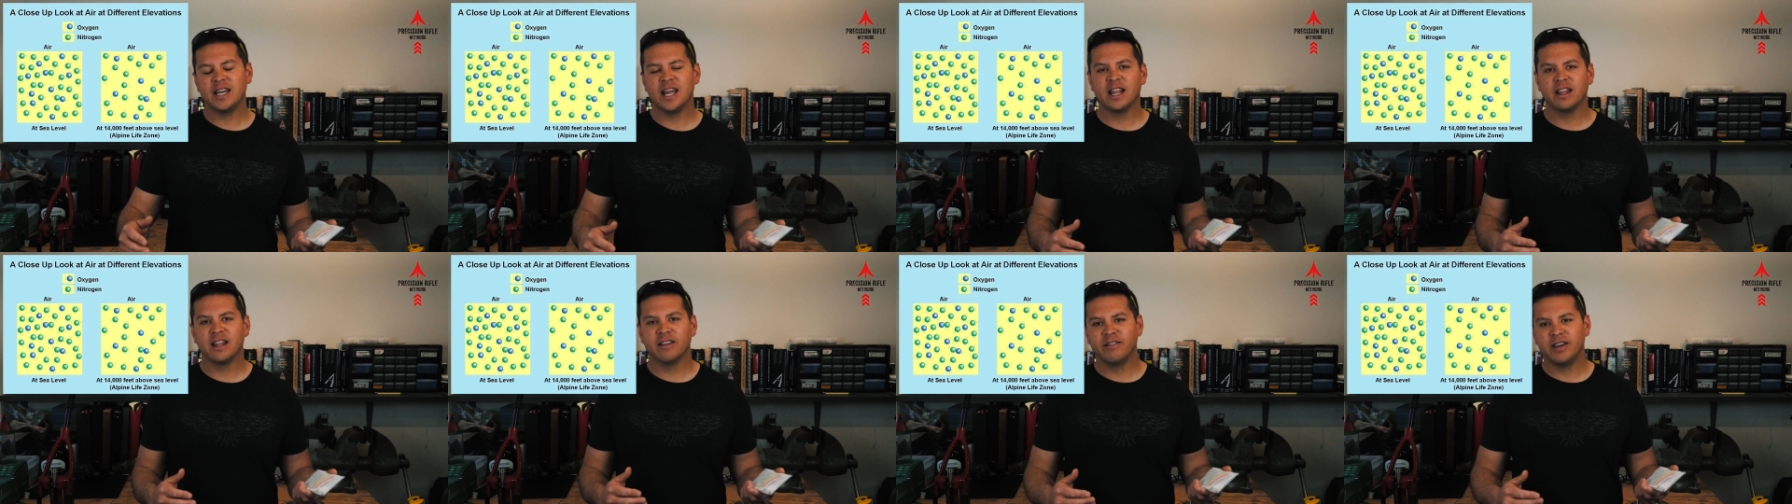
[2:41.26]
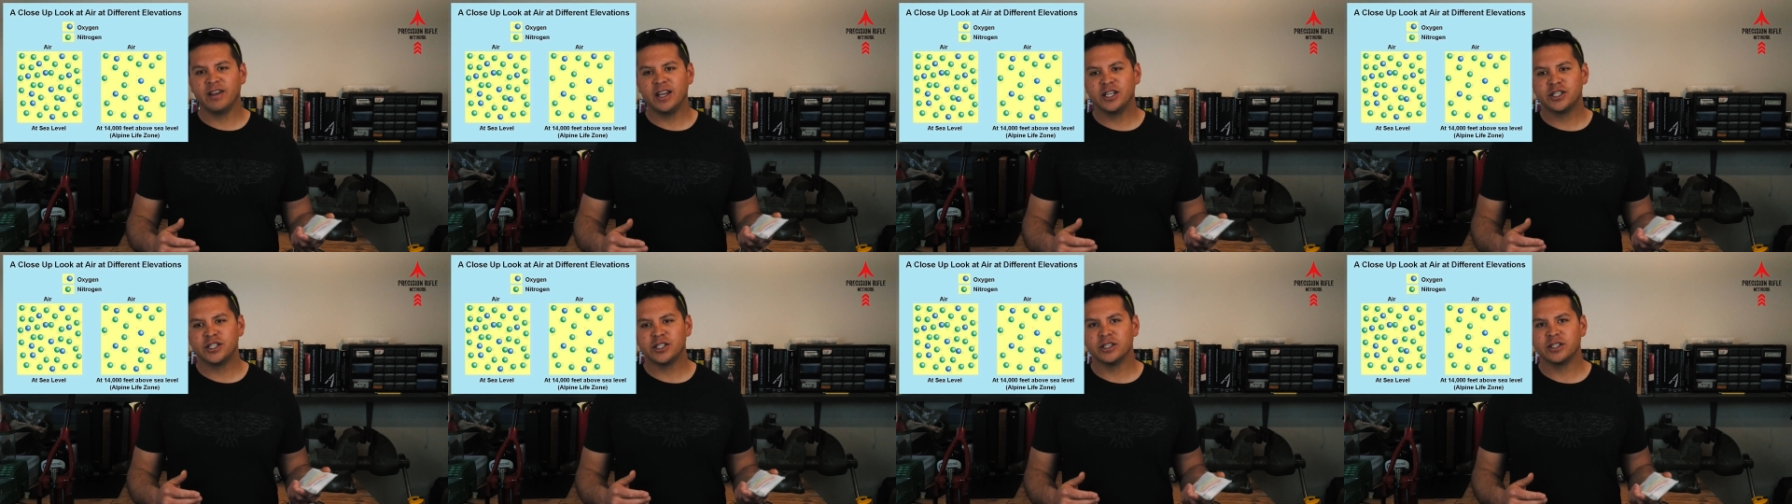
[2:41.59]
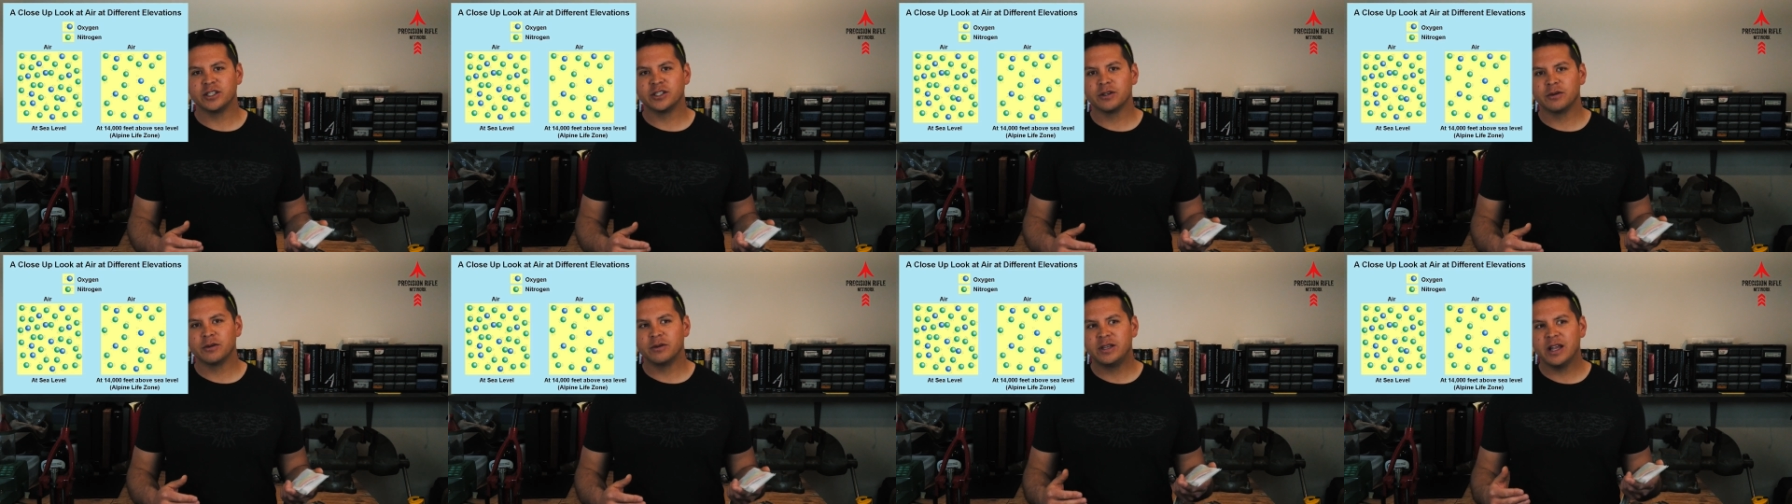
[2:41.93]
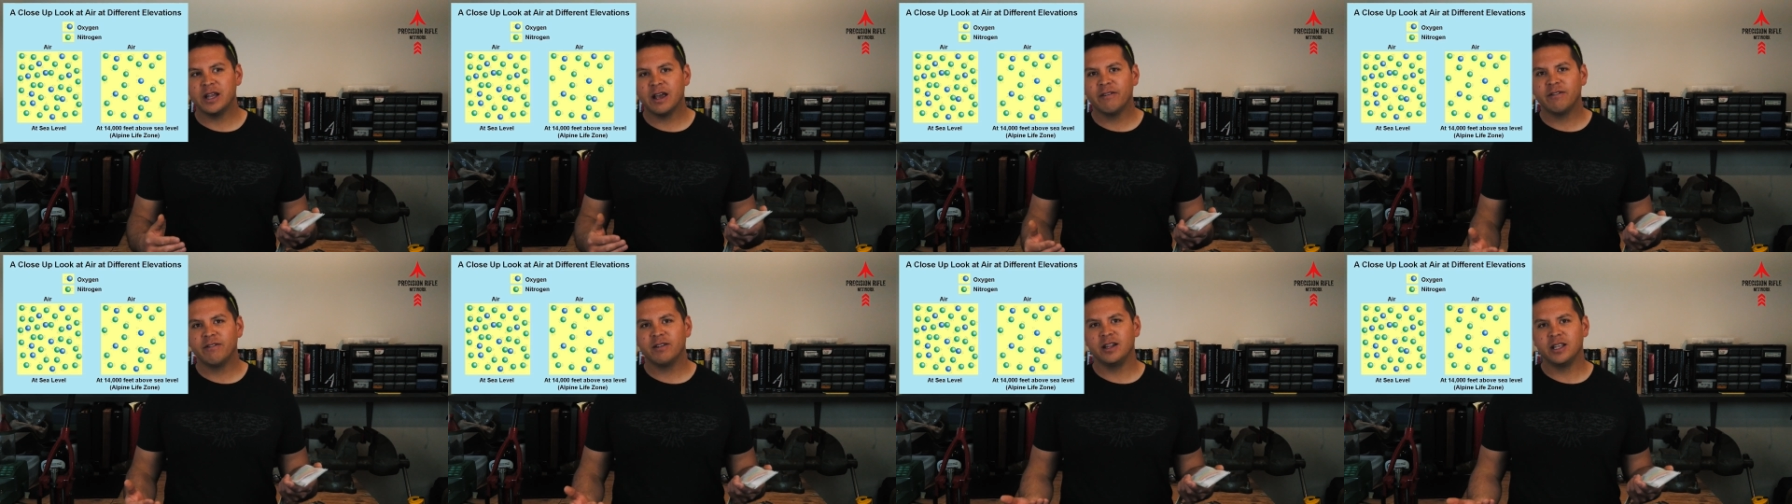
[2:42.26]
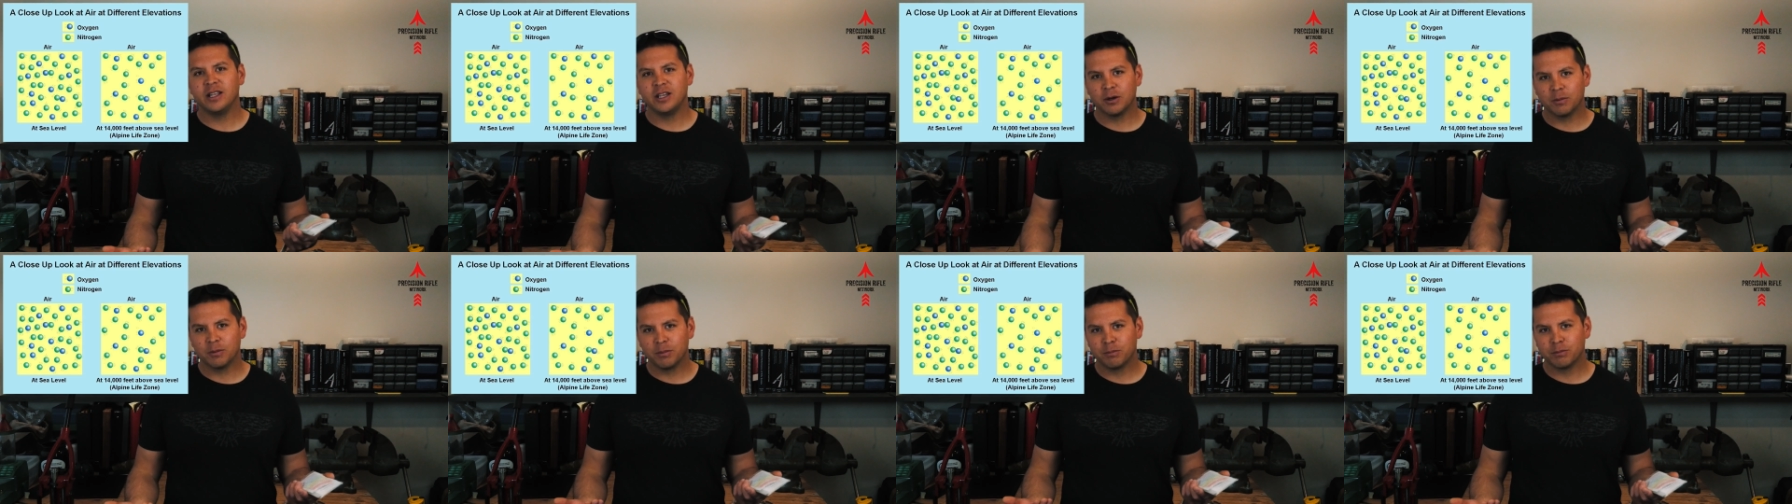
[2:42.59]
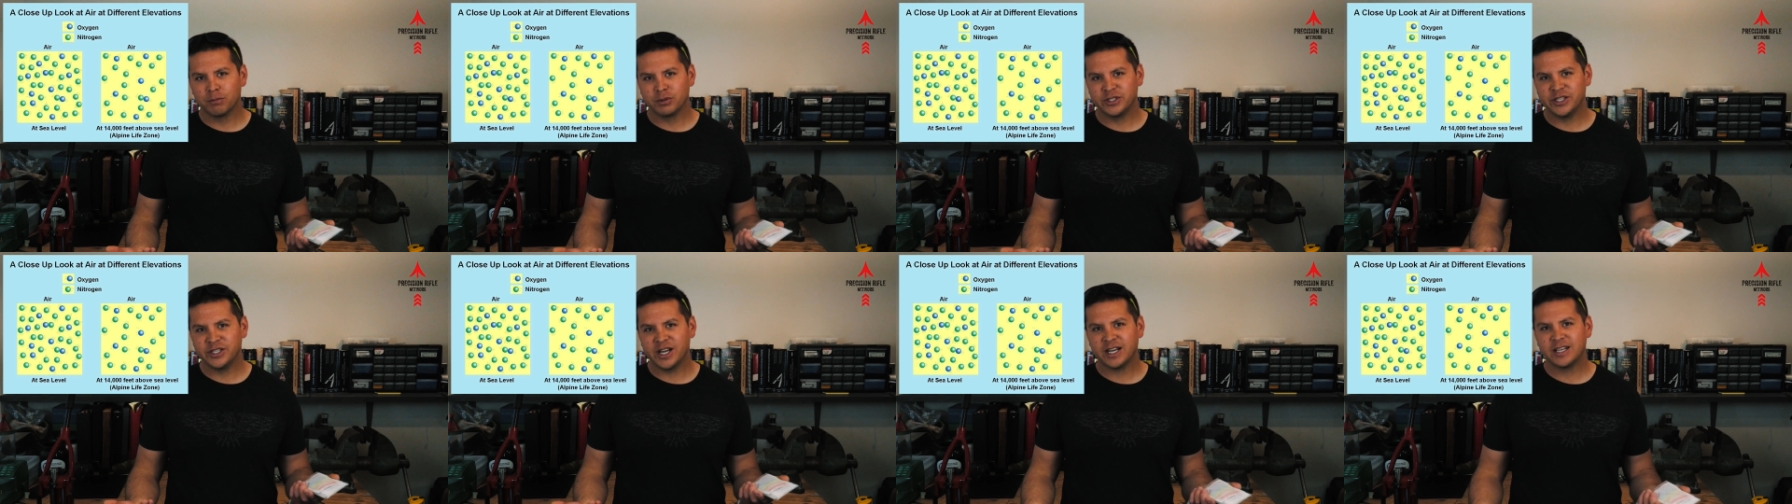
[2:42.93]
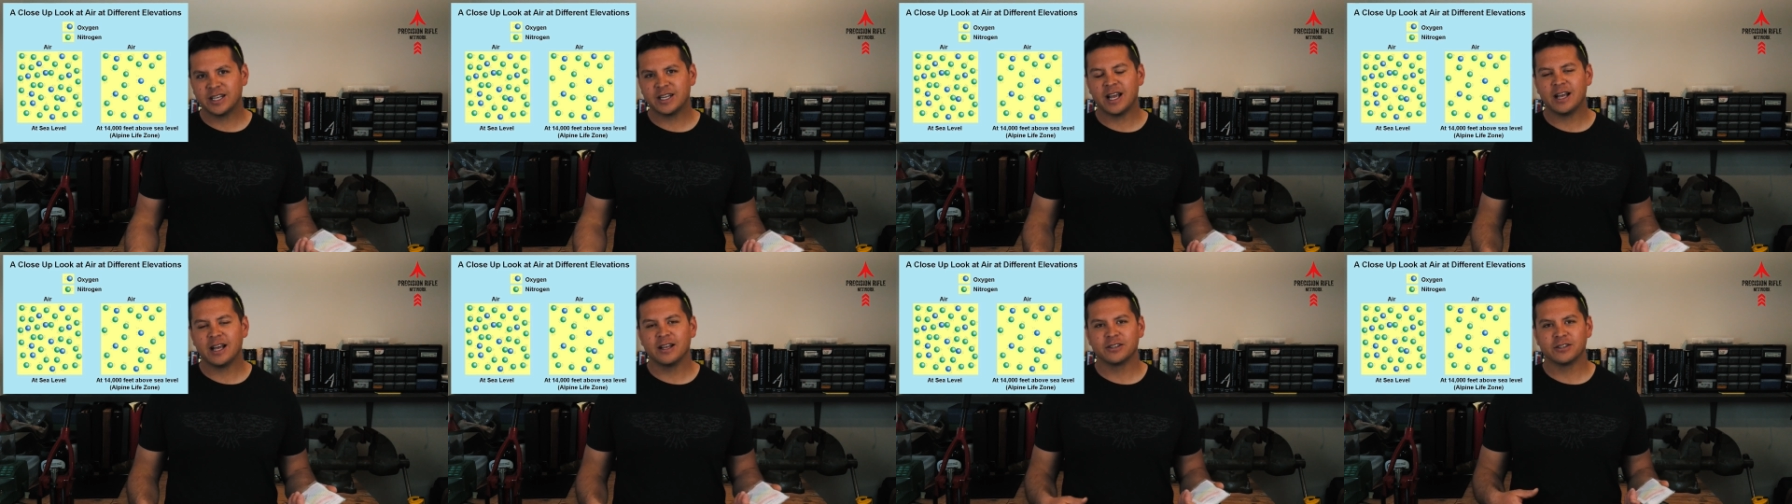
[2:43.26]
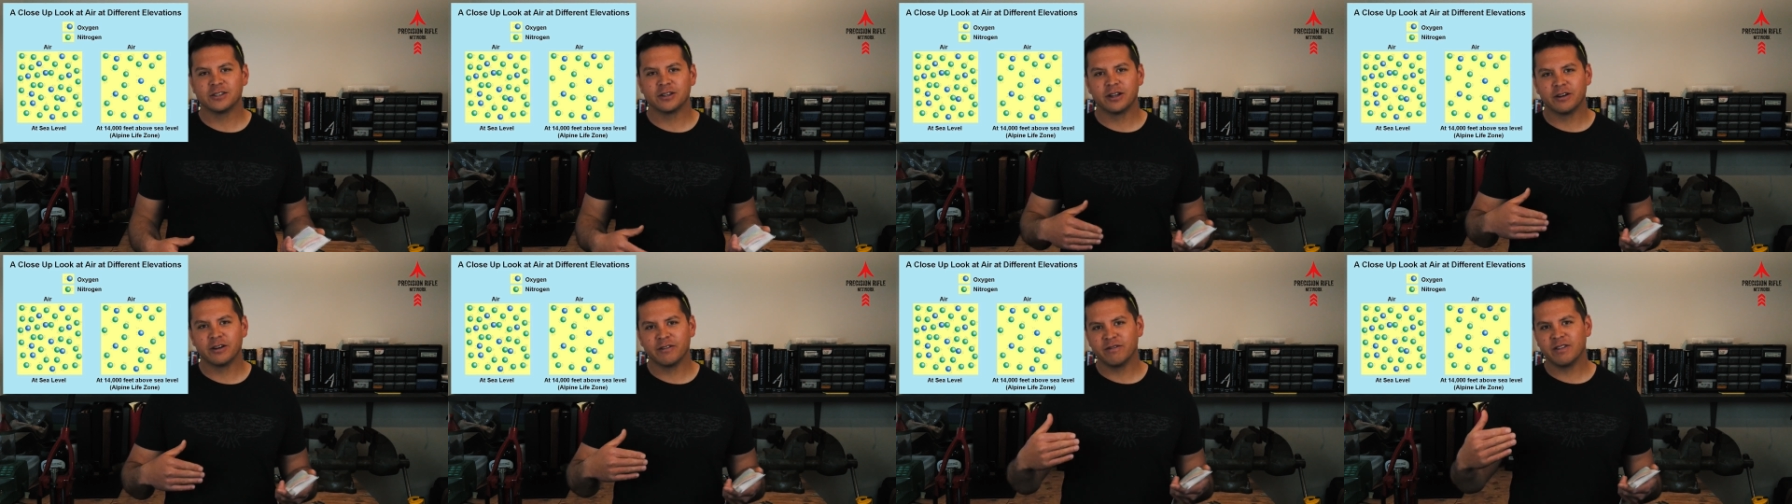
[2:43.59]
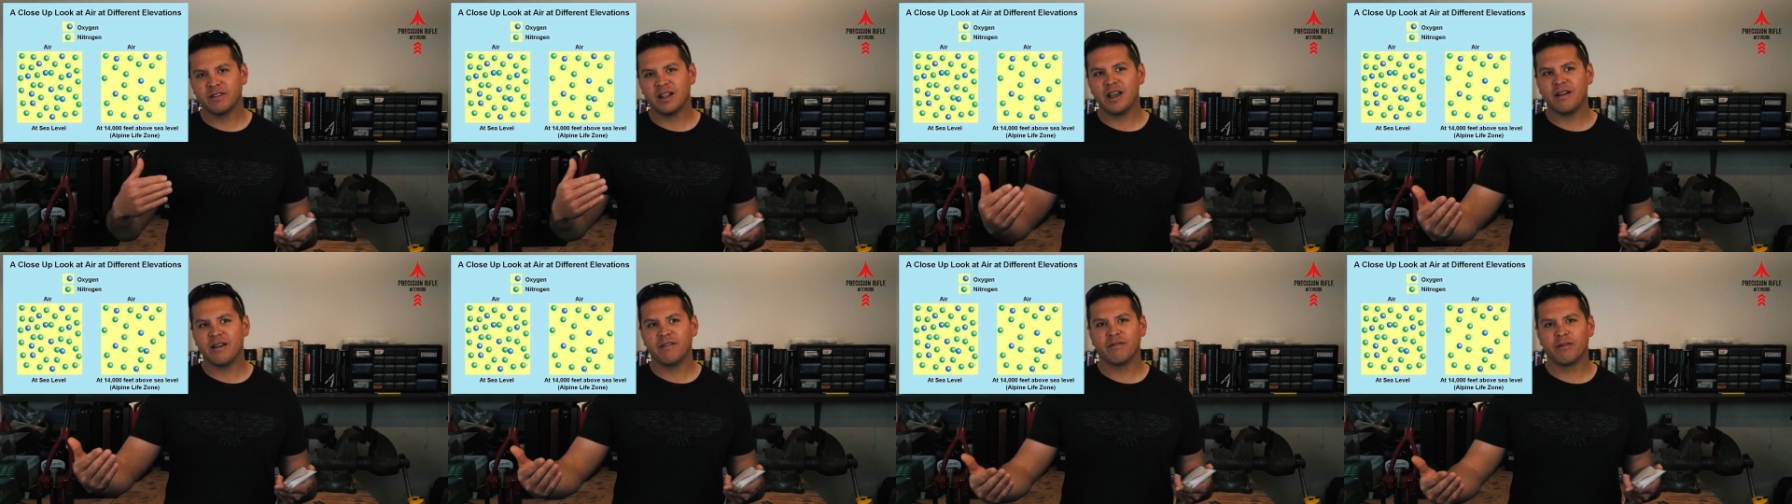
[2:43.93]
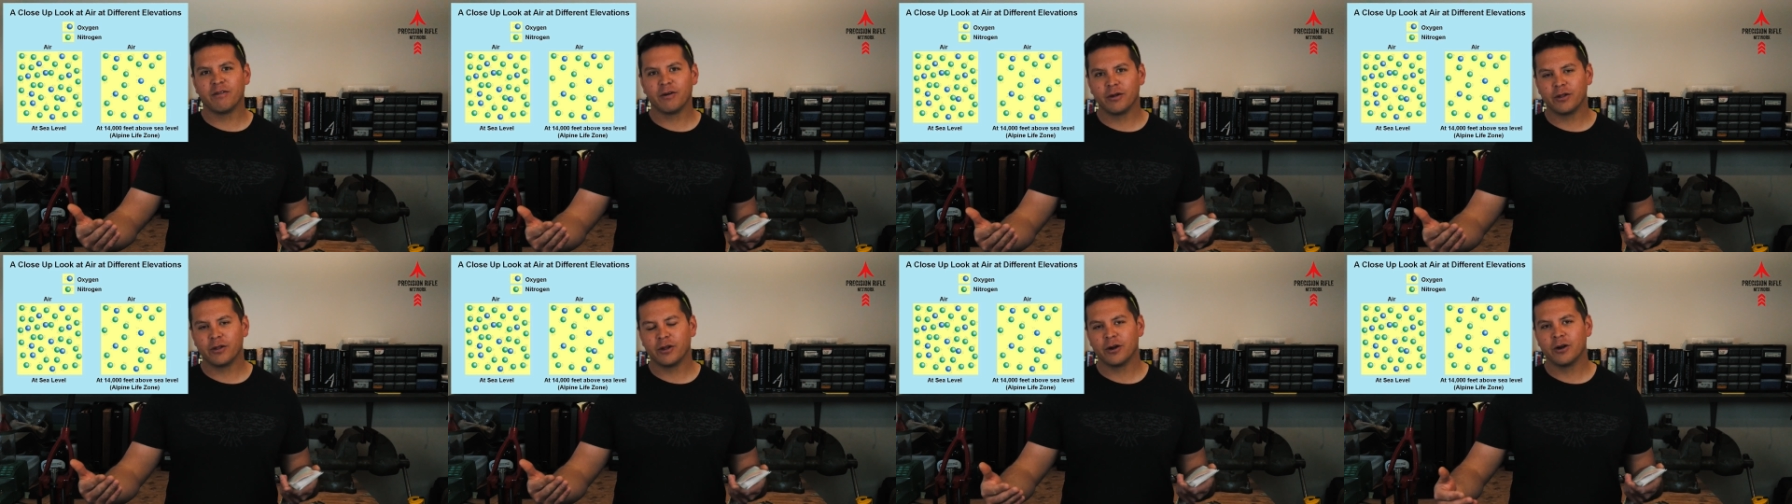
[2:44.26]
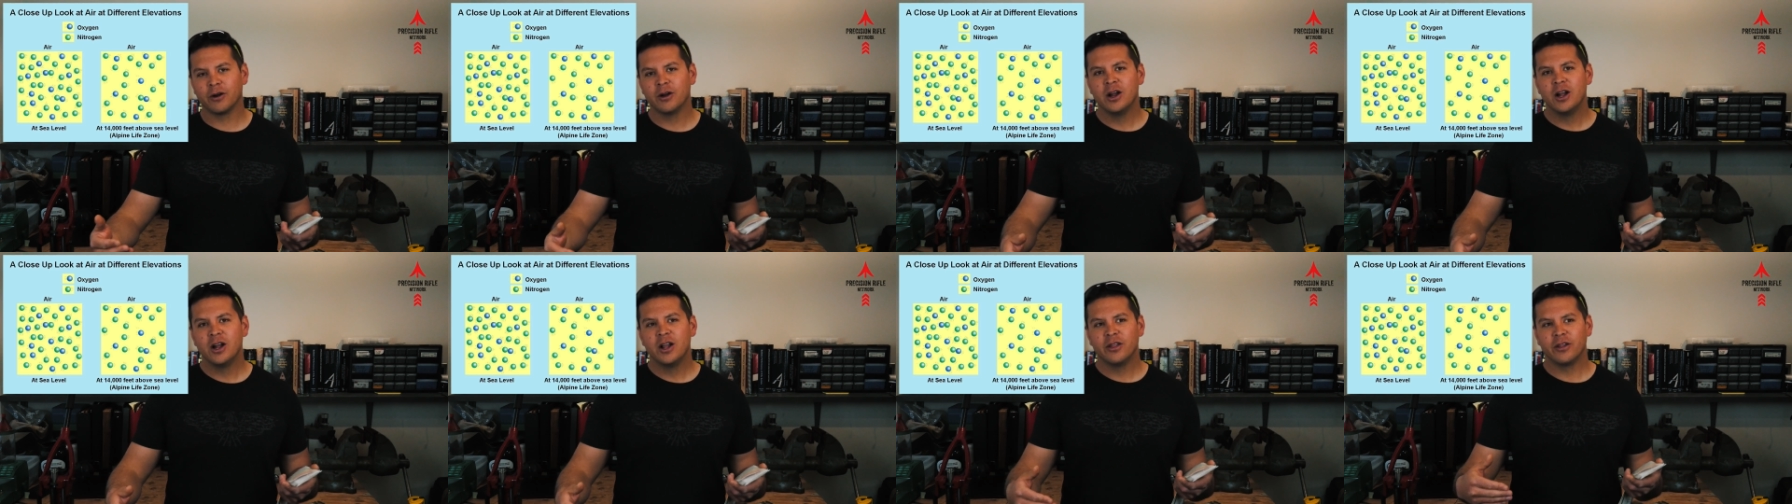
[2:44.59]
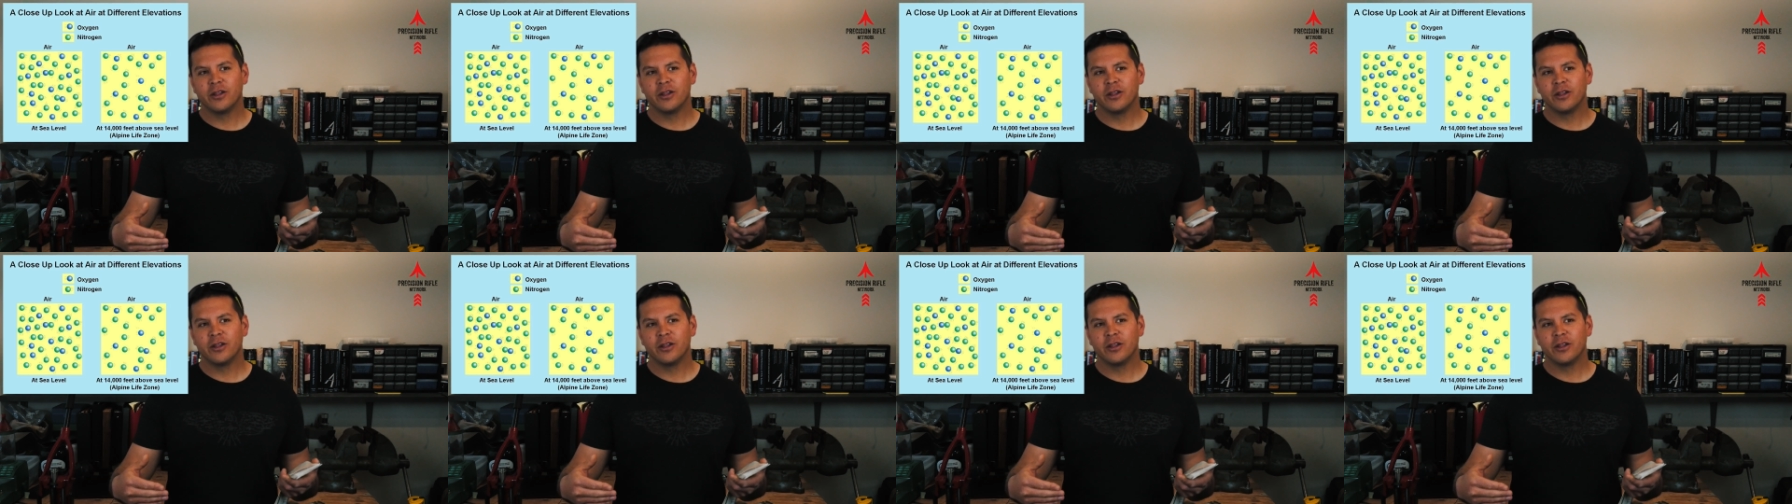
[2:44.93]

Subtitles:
elevation. So definitely your projectiles are going to fly further.